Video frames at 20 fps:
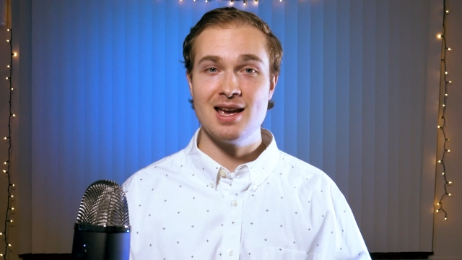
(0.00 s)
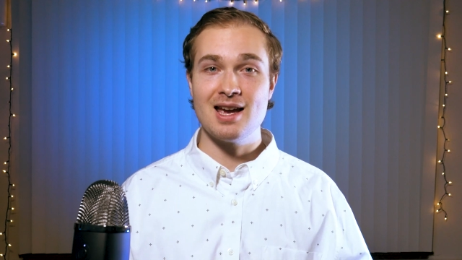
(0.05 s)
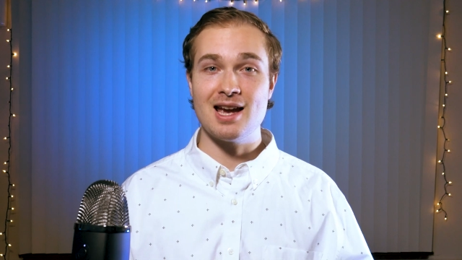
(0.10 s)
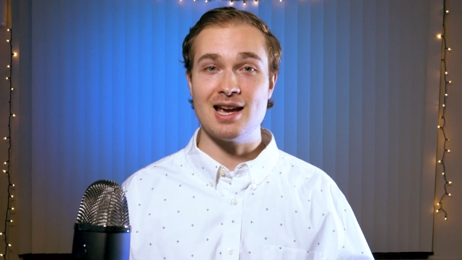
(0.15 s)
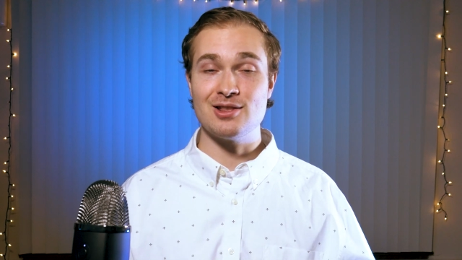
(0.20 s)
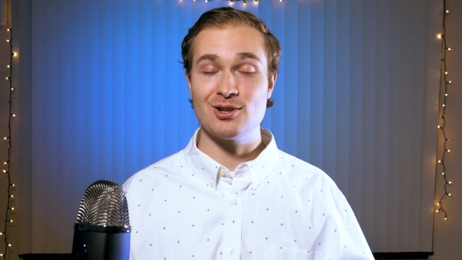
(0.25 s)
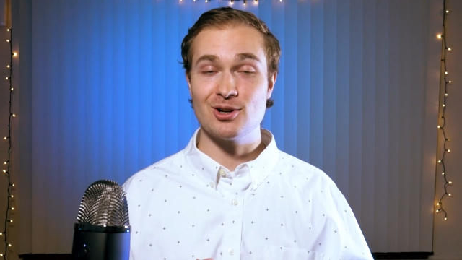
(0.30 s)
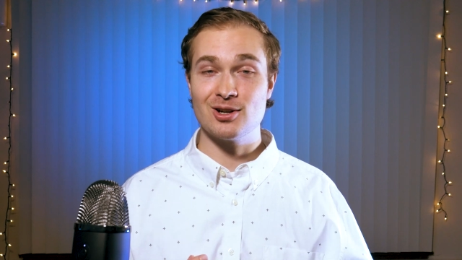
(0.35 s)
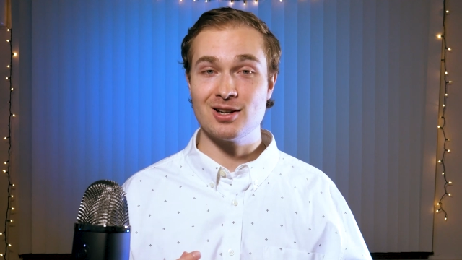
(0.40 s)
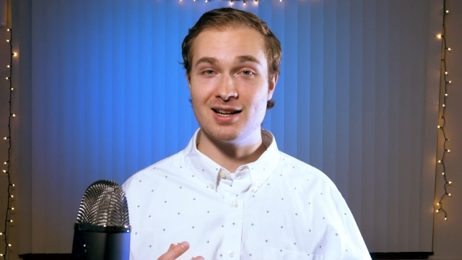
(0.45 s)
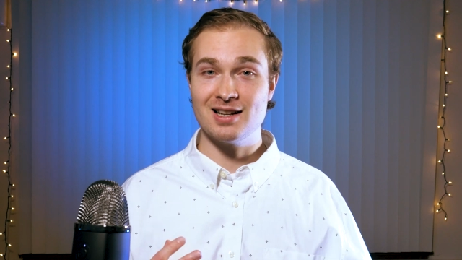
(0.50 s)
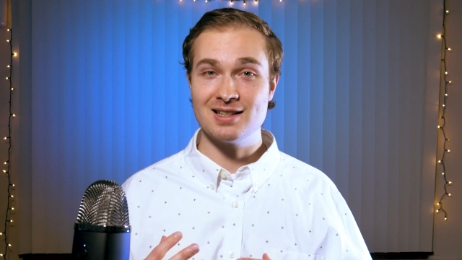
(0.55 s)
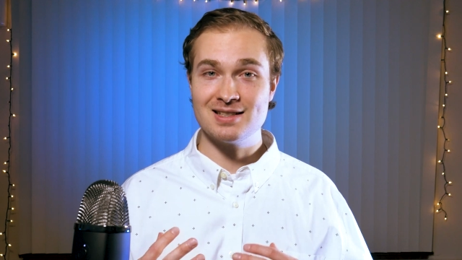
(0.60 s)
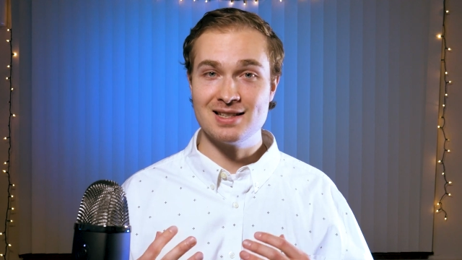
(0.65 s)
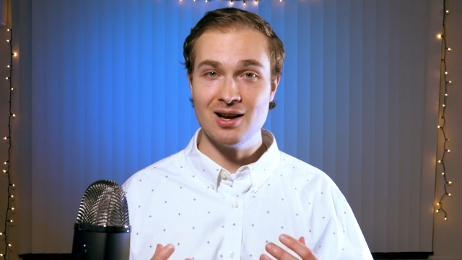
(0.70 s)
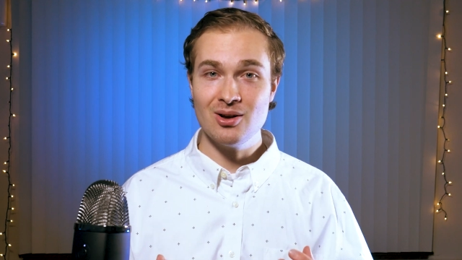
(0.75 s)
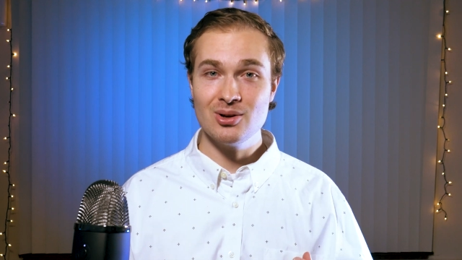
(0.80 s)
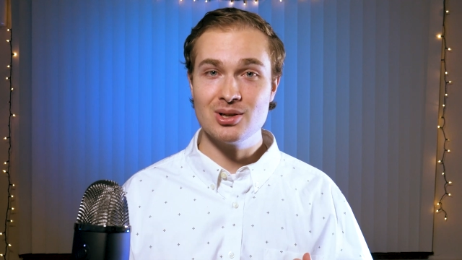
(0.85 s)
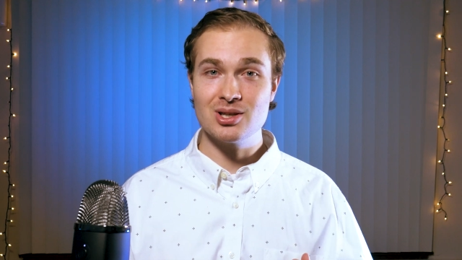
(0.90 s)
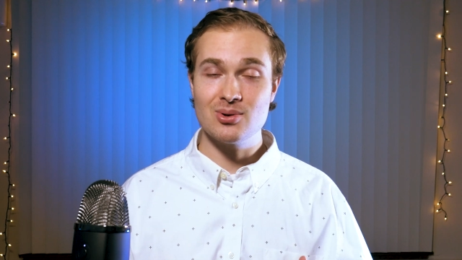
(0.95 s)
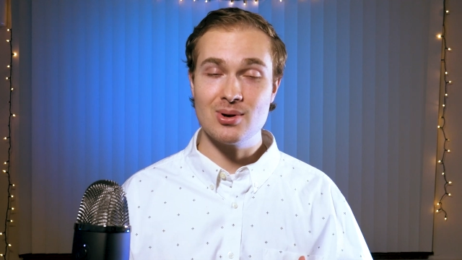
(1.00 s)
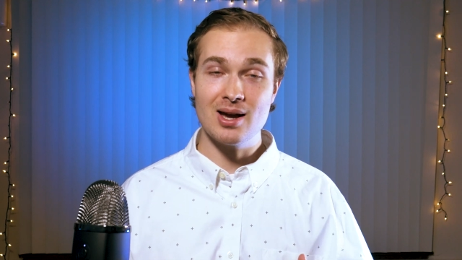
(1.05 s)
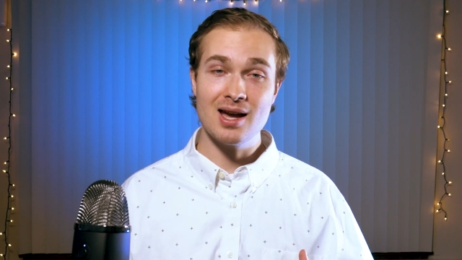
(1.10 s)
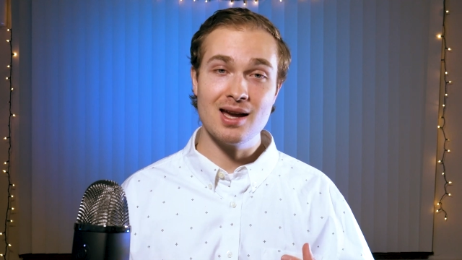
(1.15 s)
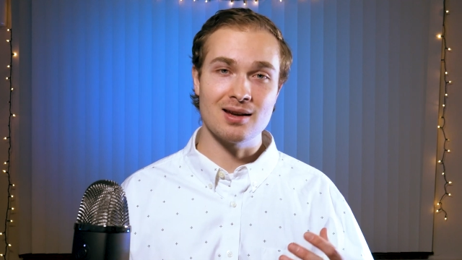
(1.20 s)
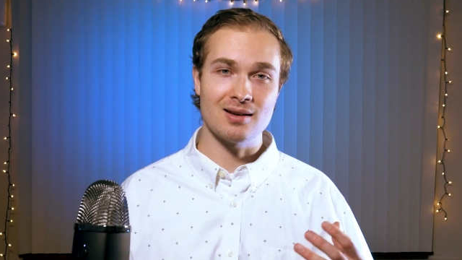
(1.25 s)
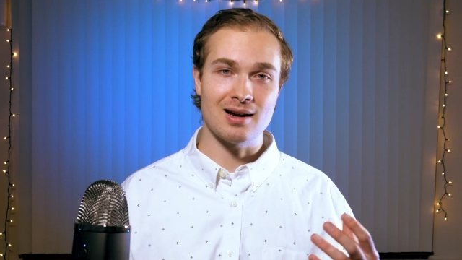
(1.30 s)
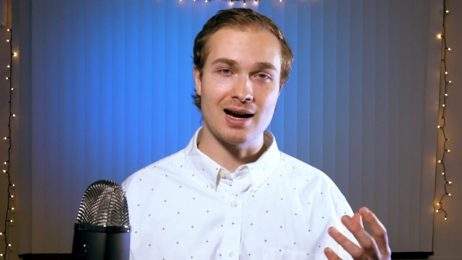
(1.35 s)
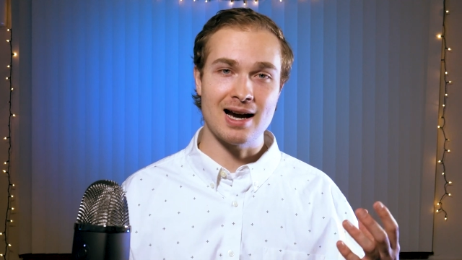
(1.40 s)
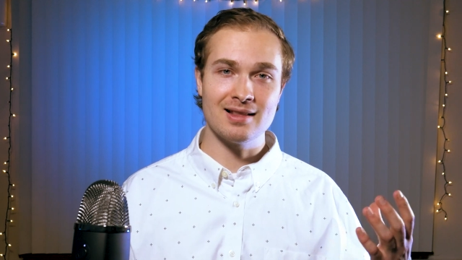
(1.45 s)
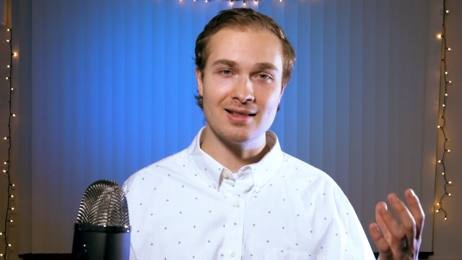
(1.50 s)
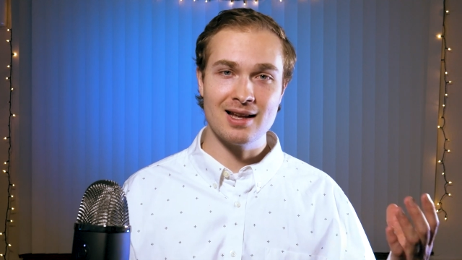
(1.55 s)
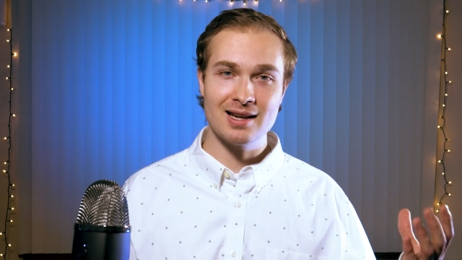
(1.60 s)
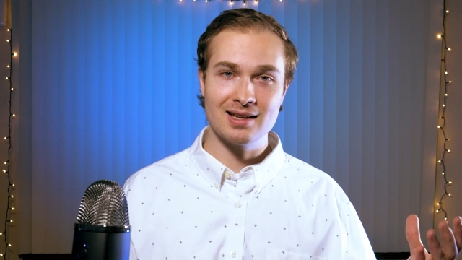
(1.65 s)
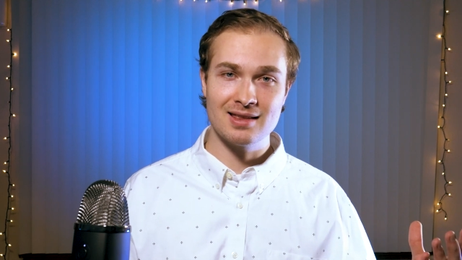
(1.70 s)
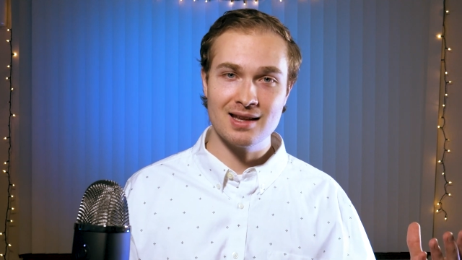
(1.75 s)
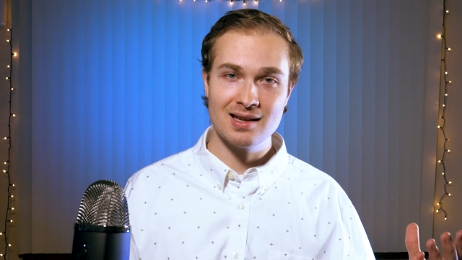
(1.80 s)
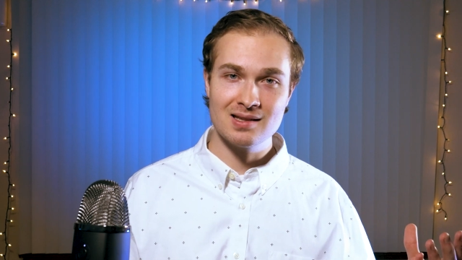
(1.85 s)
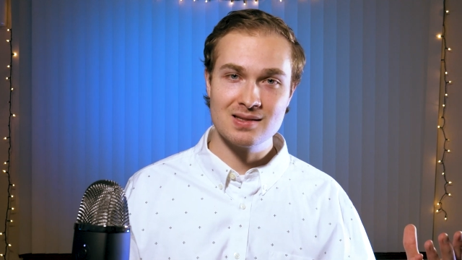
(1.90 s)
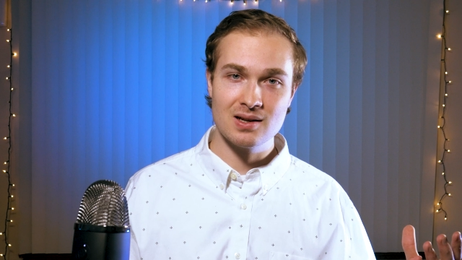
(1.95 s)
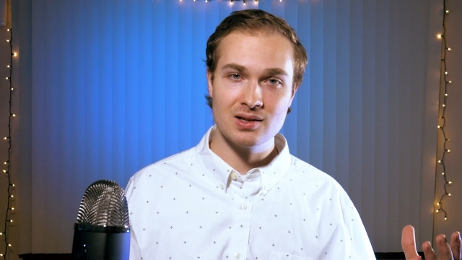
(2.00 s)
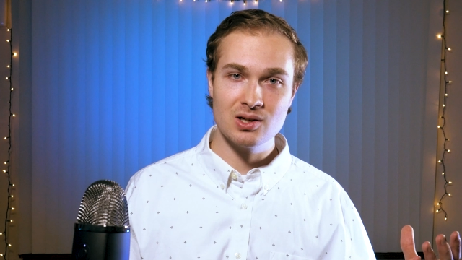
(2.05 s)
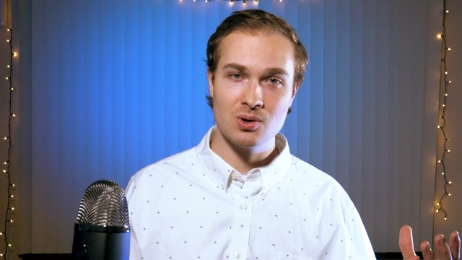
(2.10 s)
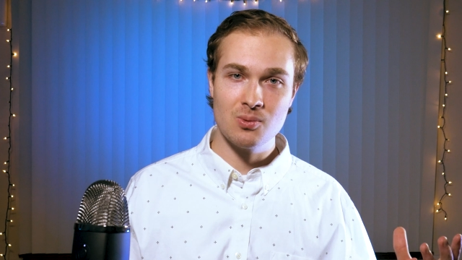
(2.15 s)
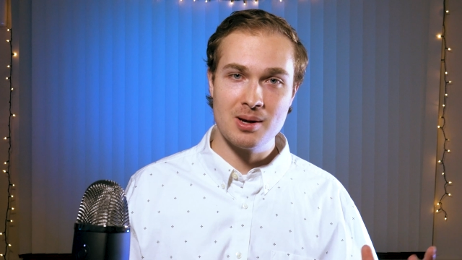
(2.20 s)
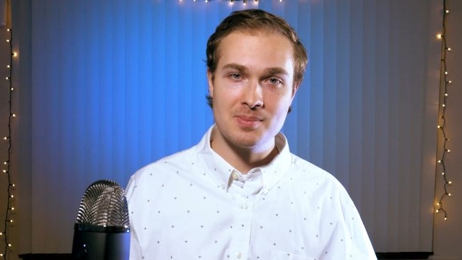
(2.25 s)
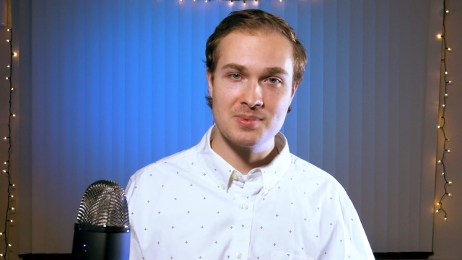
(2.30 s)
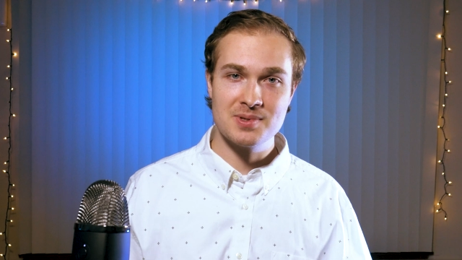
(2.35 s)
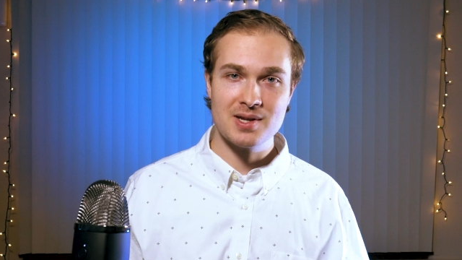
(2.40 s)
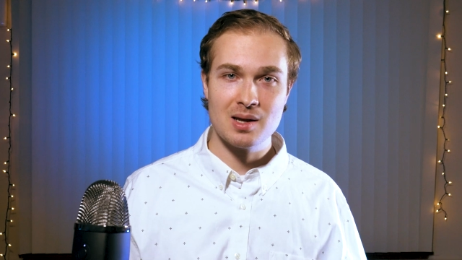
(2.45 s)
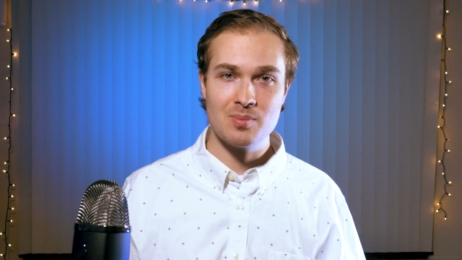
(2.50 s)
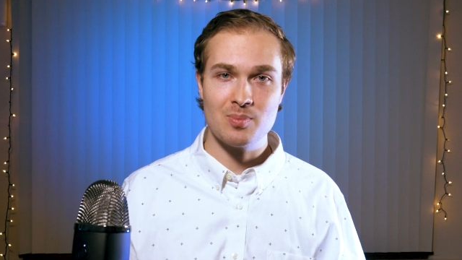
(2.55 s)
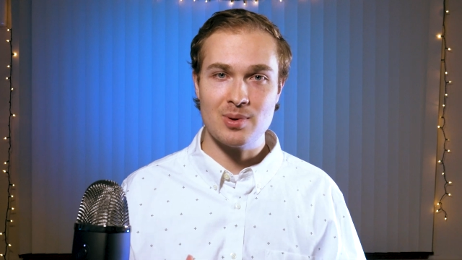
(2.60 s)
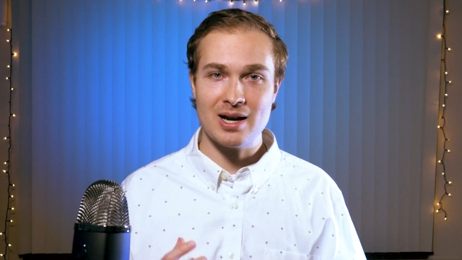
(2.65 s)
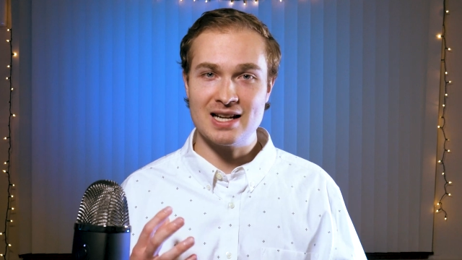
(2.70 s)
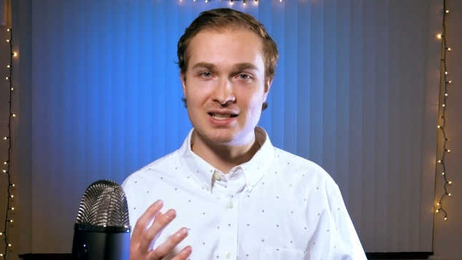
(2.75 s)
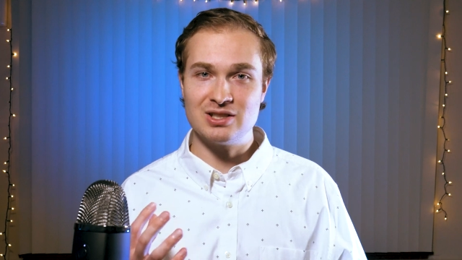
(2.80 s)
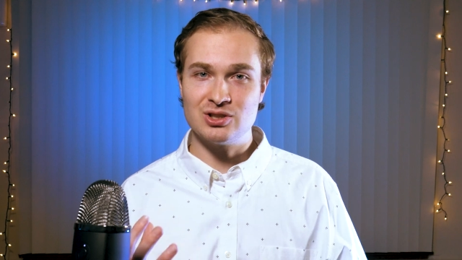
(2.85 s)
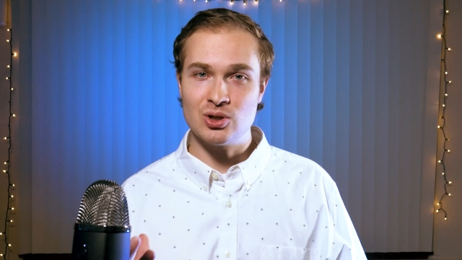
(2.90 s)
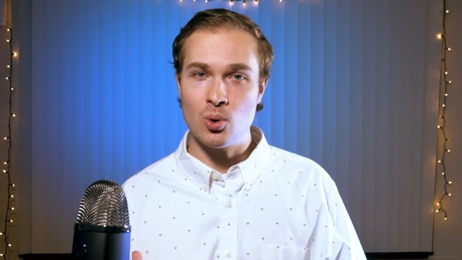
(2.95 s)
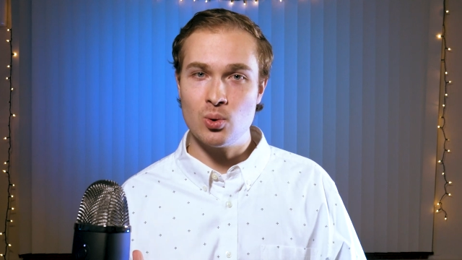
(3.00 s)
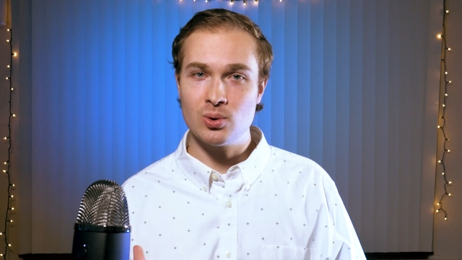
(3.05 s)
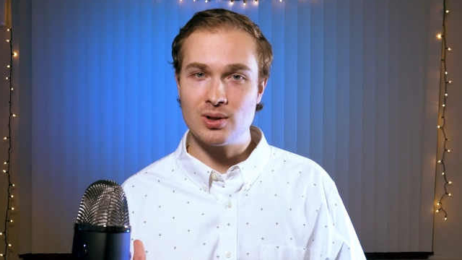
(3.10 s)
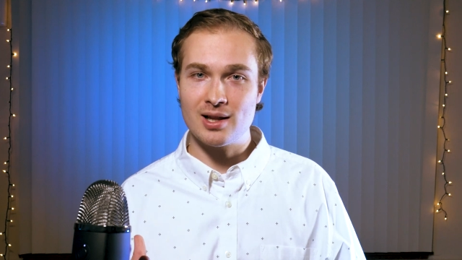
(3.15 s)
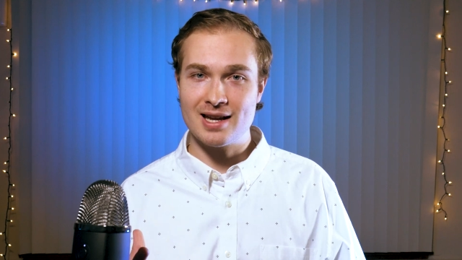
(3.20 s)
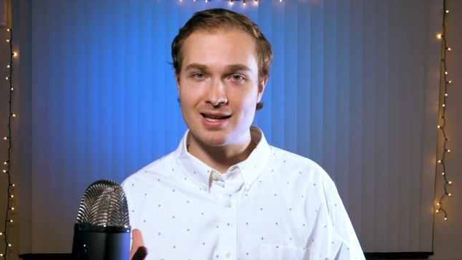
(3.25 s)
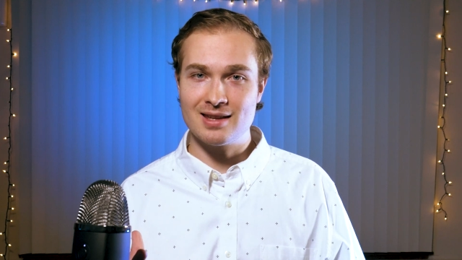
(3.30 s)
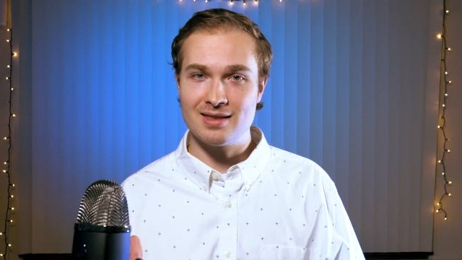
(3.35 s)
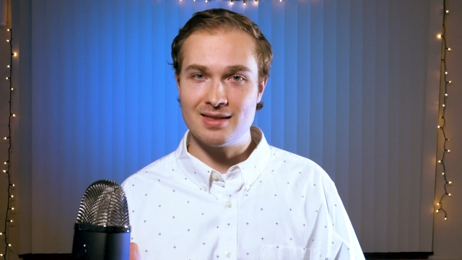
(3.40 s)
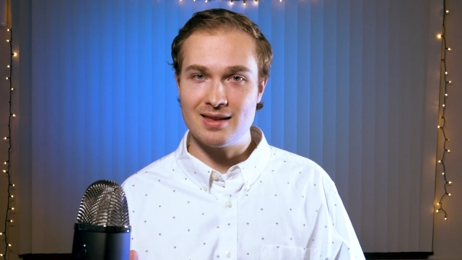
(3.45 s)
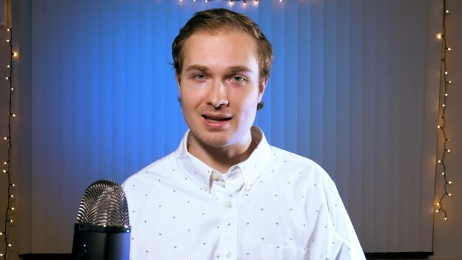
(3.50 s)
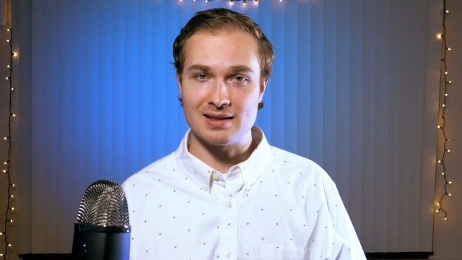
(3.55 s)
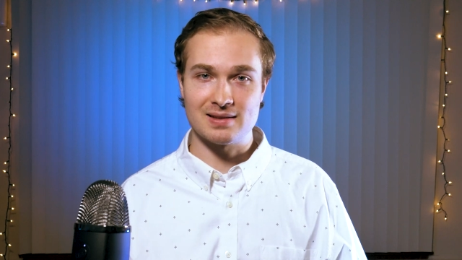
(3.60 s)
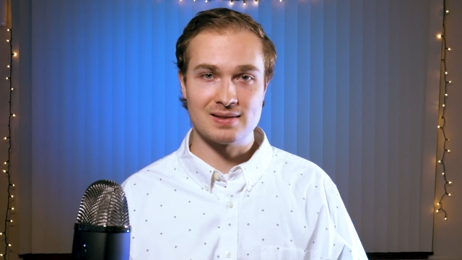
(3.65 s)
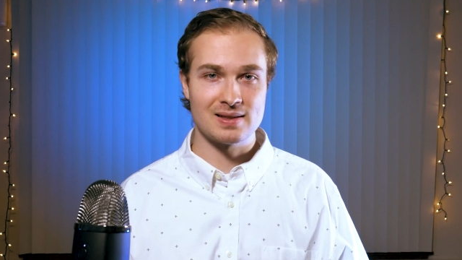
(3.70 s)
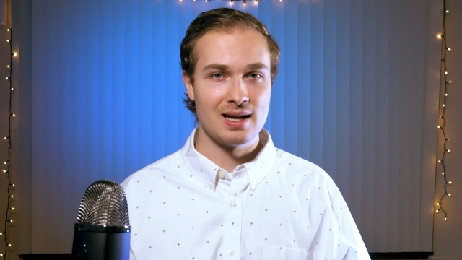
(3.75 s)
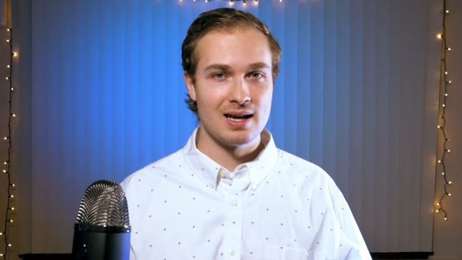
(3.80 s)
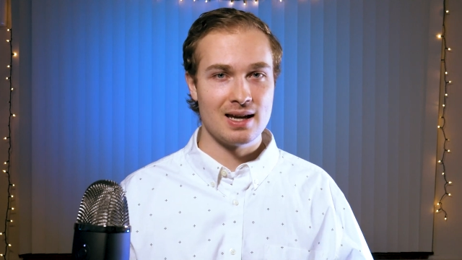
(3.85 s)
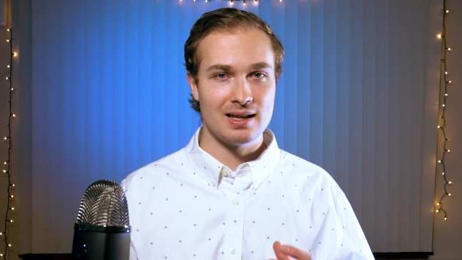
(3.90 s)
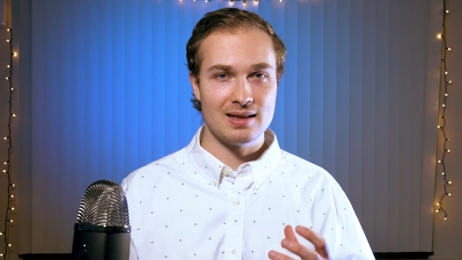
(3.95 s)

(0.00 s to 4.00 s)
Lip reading: and they're going to tell you, hey, I like this on your website, but I don't like this.